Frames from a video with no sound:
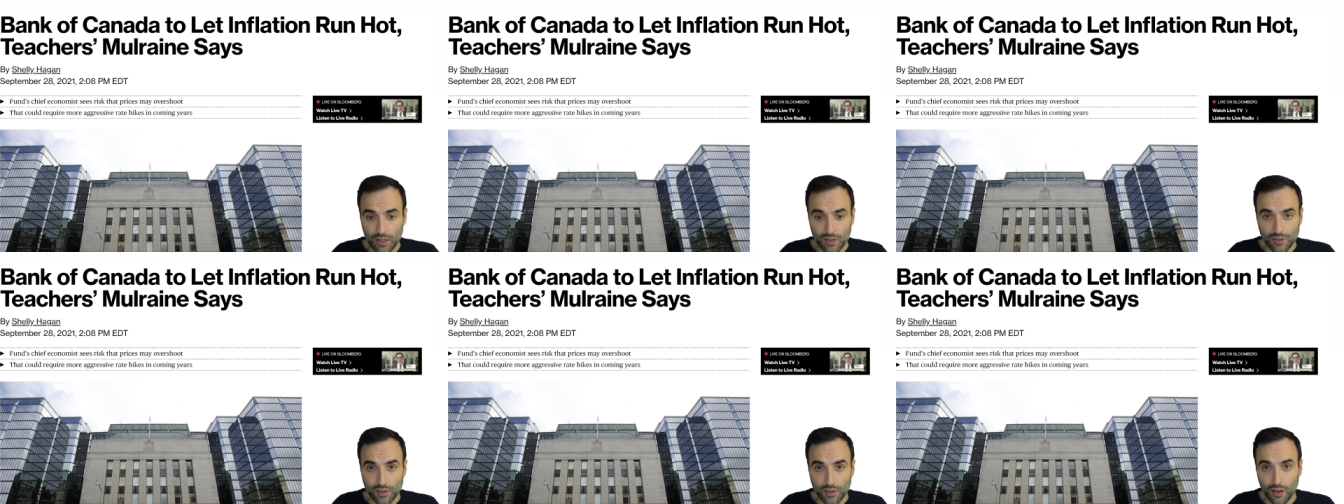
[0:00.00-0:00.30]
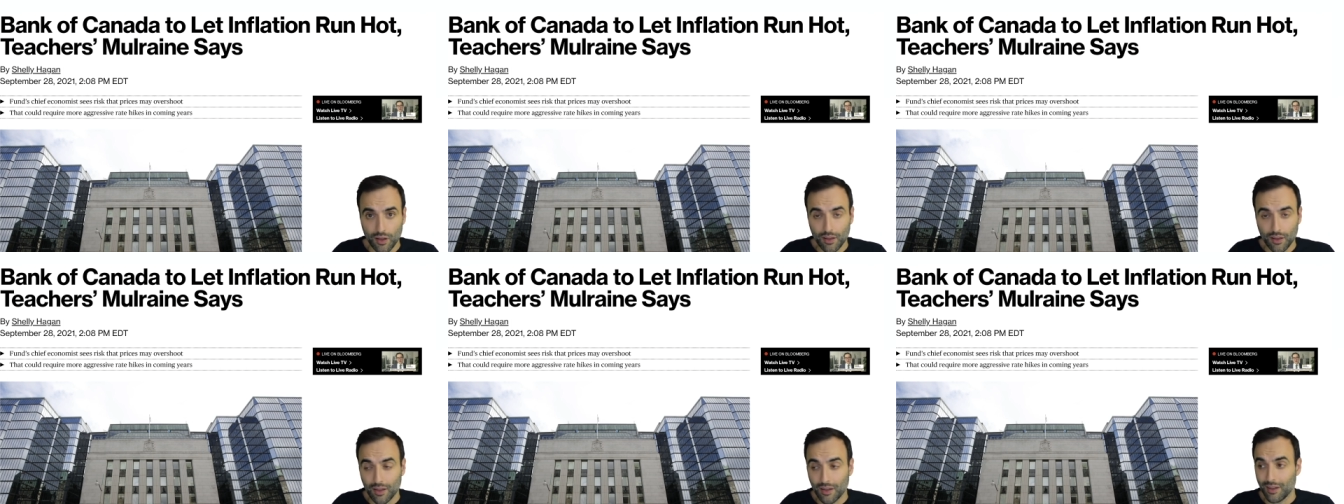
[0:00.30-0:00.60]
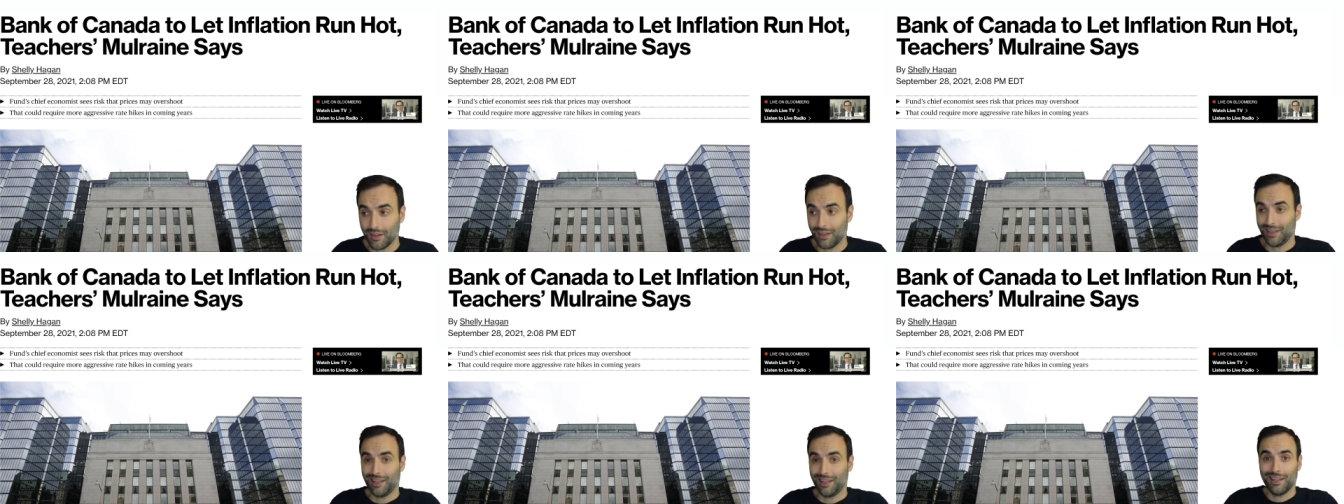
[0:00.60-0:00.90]
saw
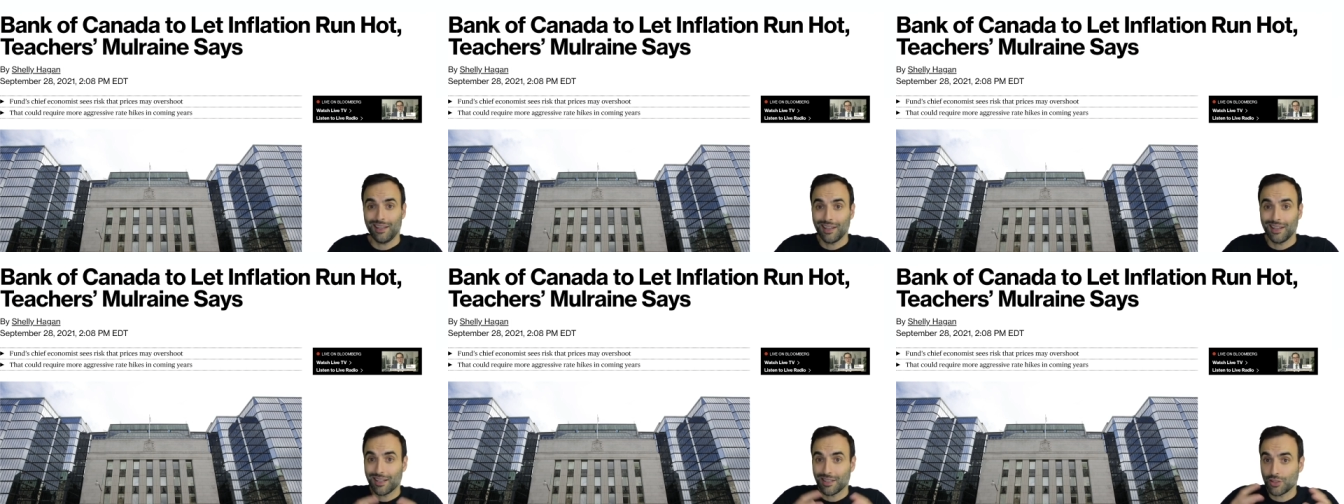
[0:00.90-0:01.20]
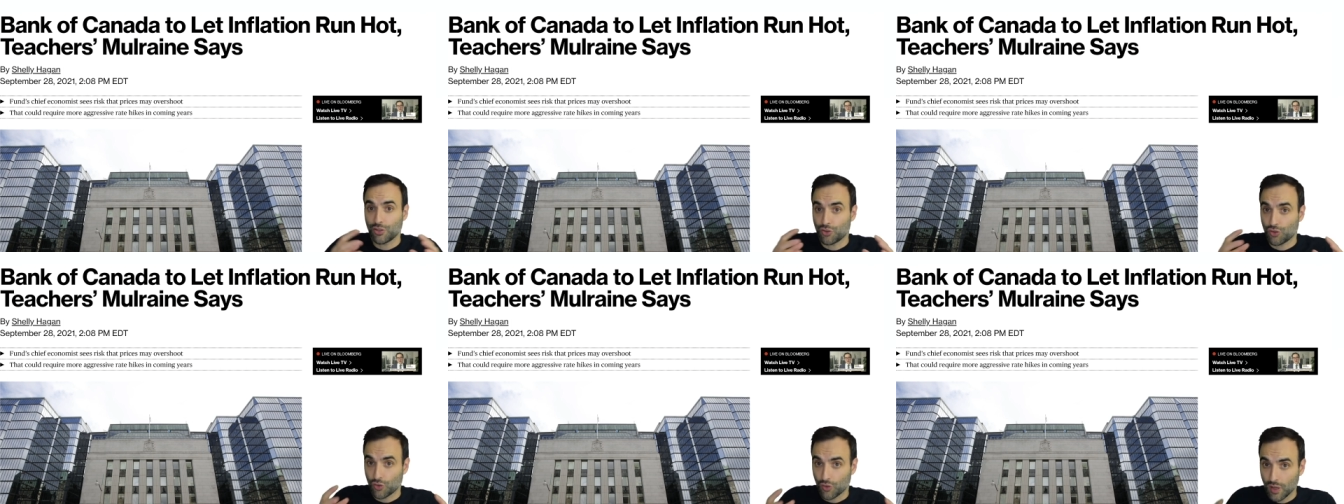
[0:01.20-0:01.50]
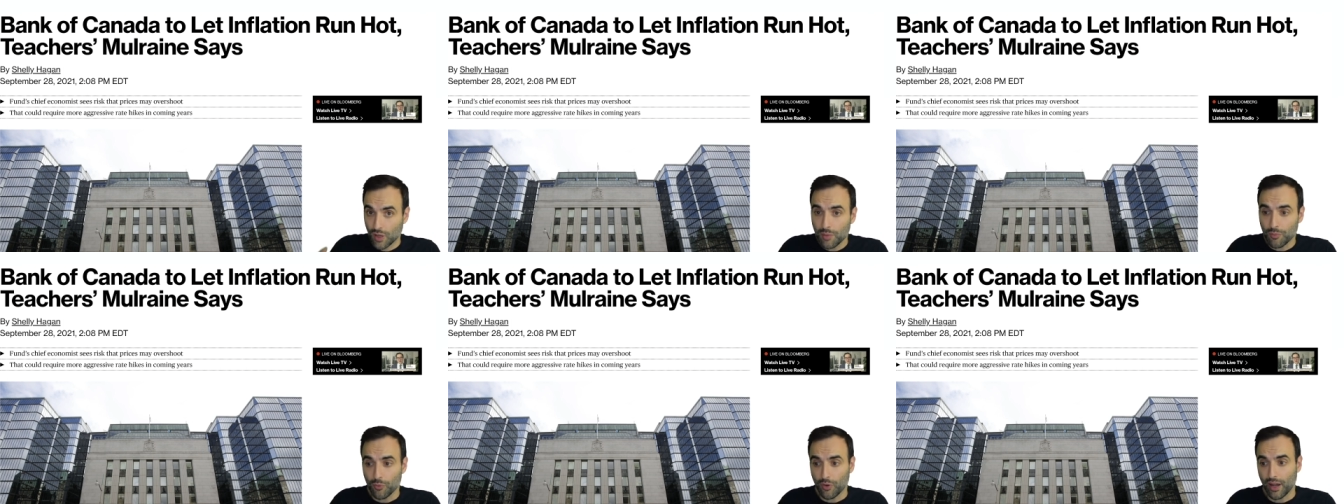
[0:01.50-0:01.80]
an
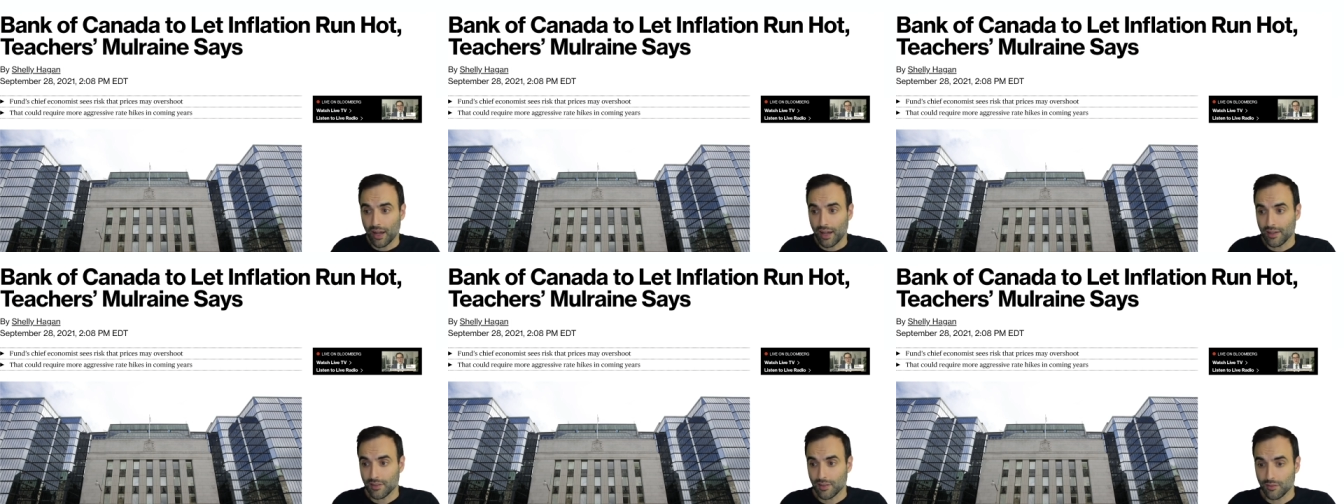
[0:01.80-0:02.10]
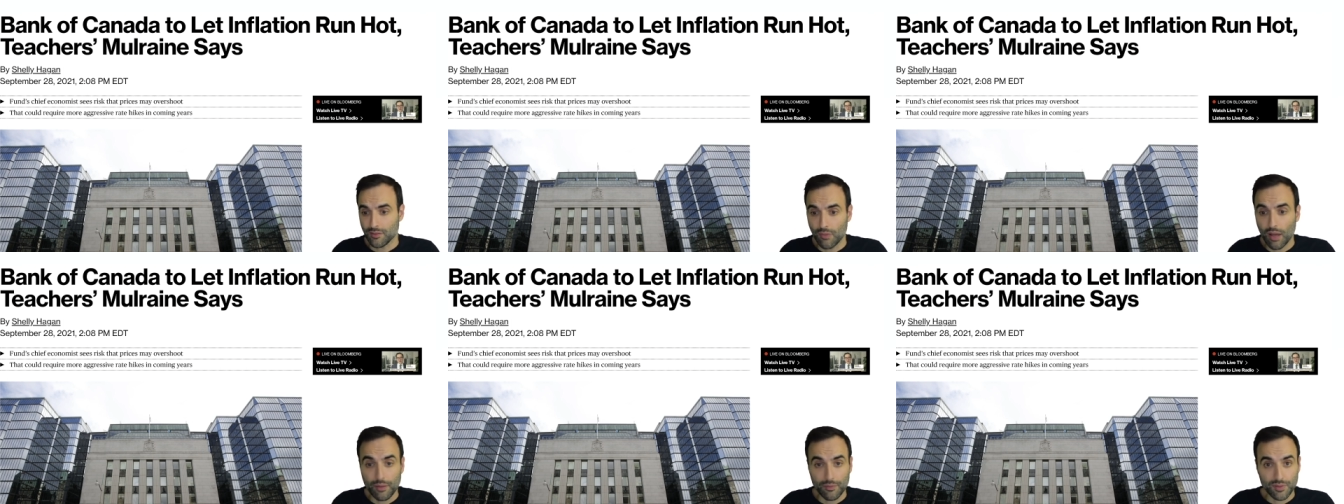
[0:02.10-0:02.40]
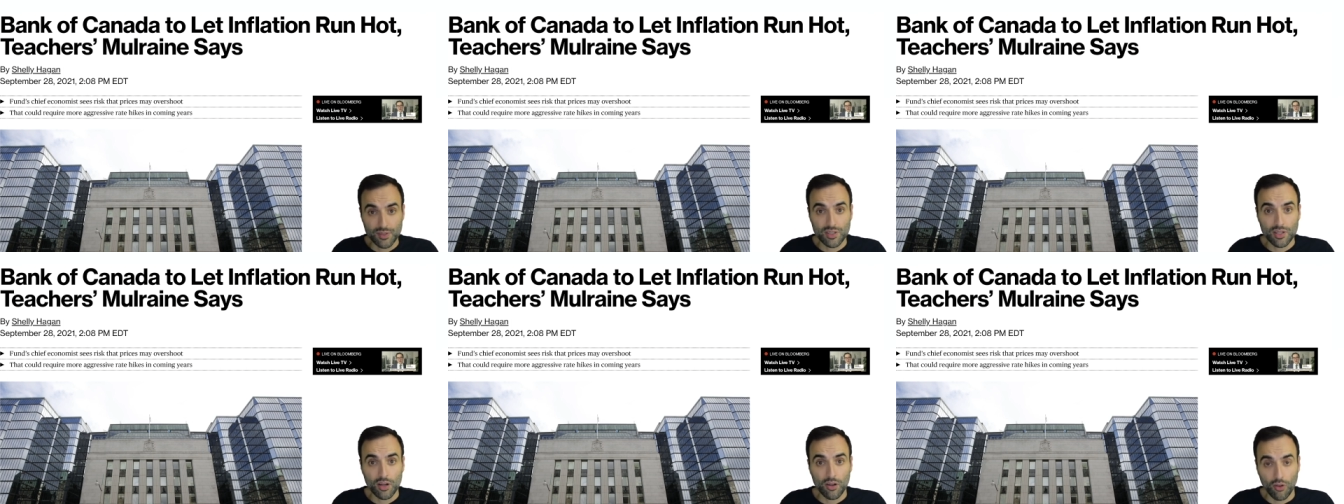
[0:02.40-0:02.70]
extreme rise and,
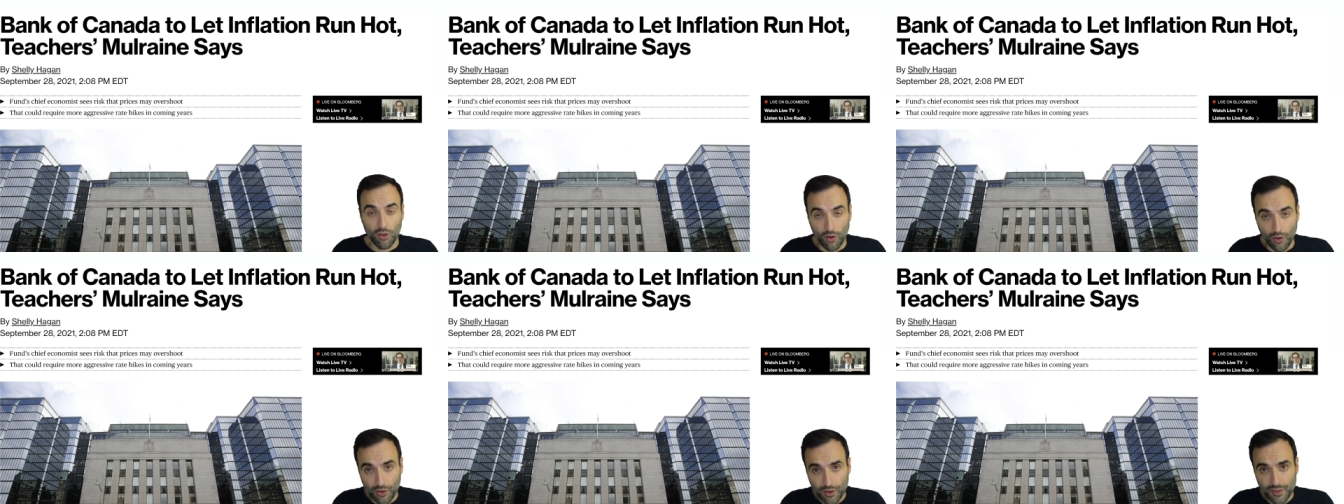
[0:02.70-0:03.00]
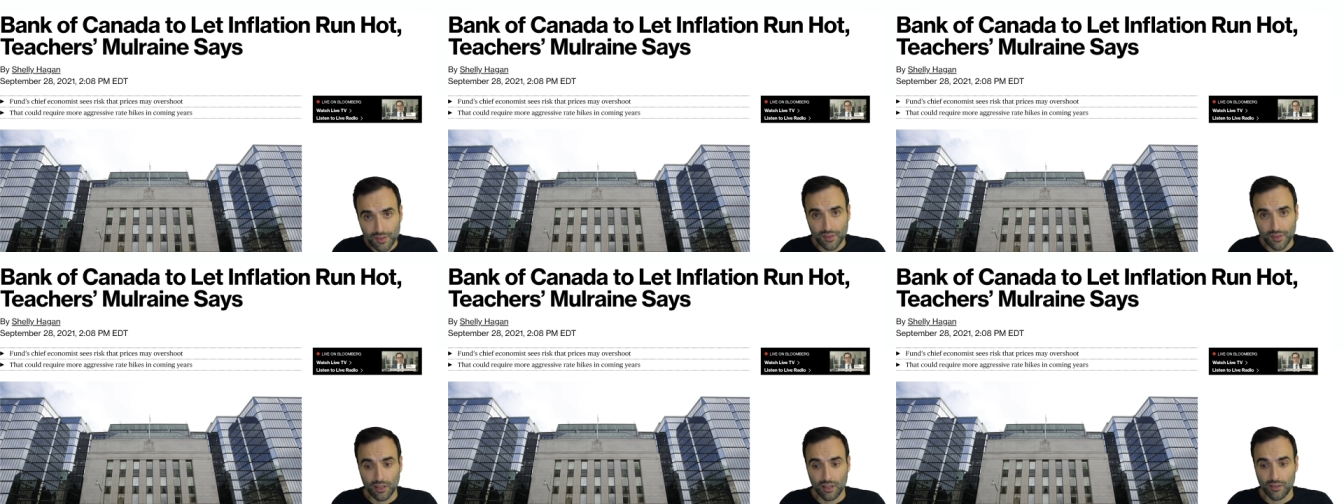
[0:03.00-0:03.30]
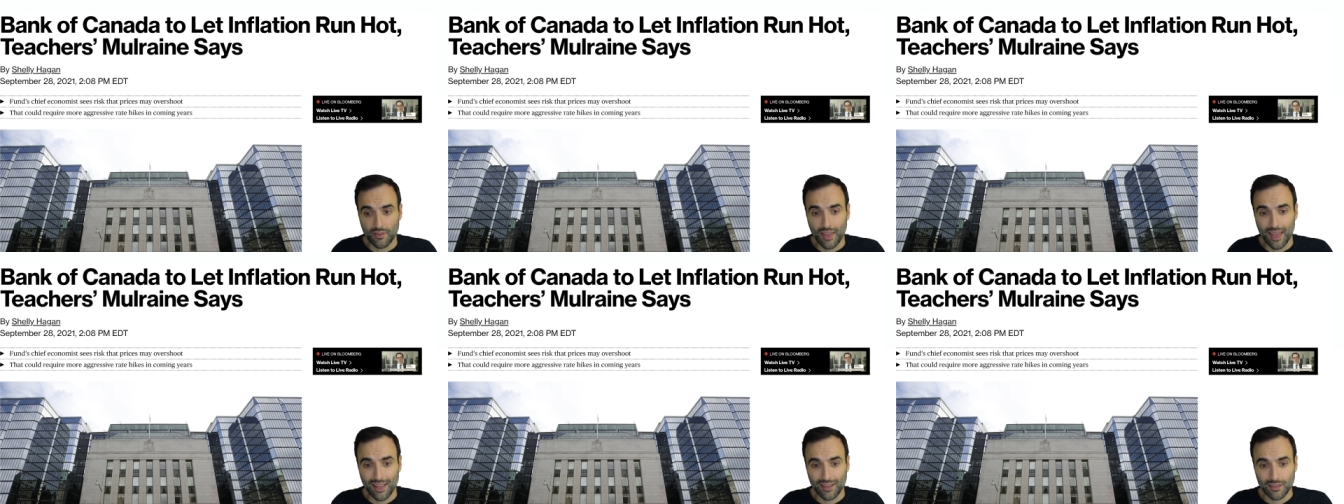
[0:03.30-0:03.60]
and still are
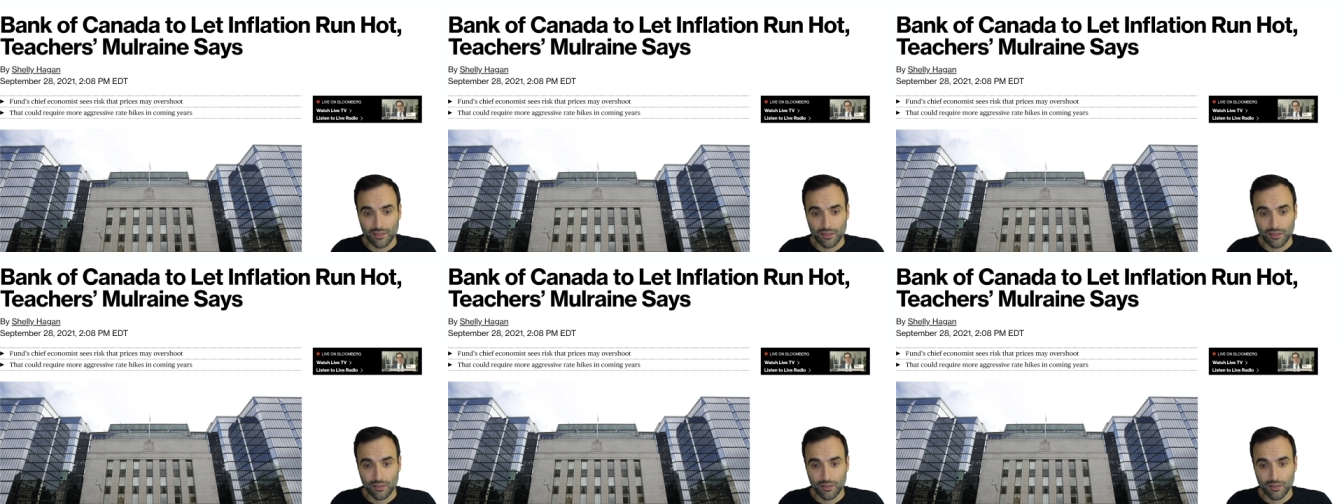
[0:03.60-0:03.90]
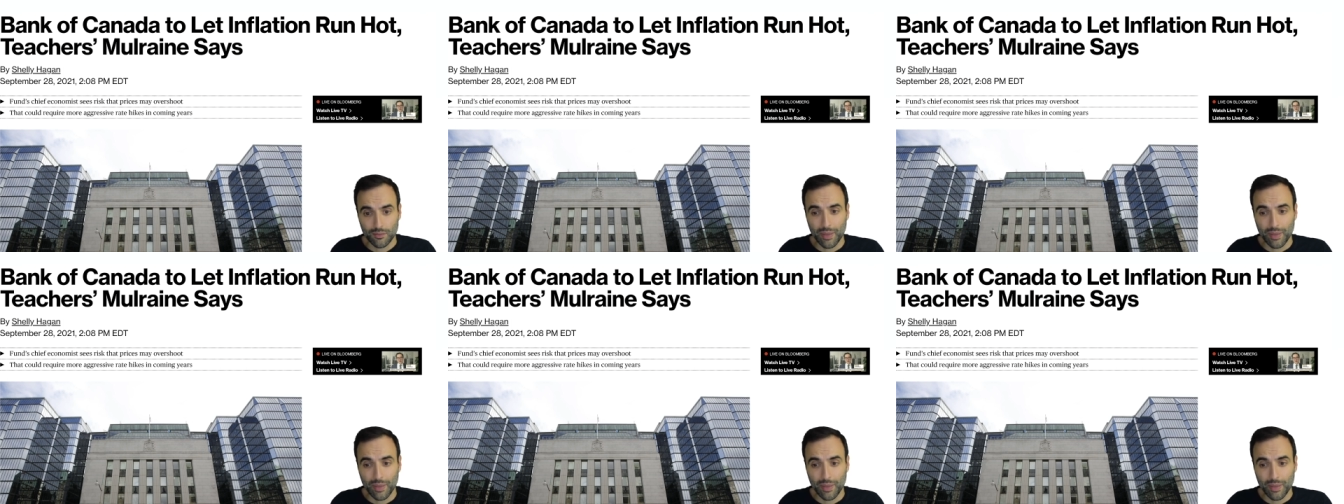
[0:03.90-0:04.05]
seeing that.